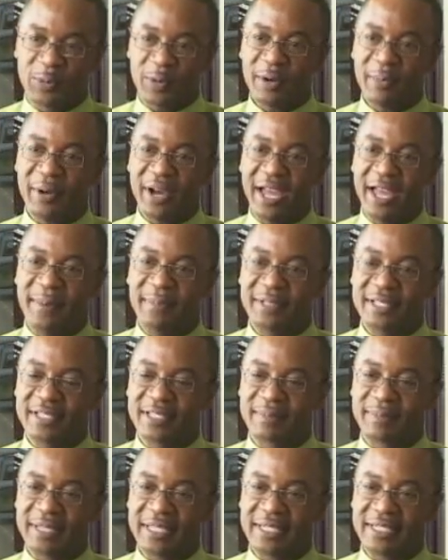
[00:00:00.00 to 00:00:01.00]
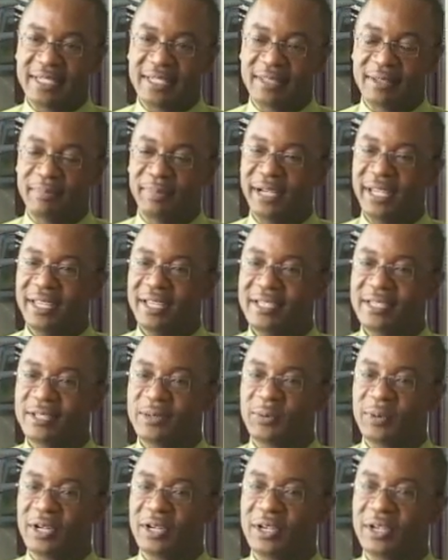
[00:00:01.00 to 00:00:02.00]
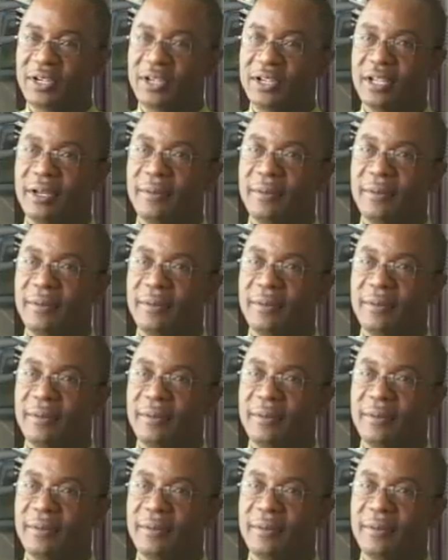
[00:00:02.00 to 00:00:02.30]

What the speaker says: Where perhaps has been the place where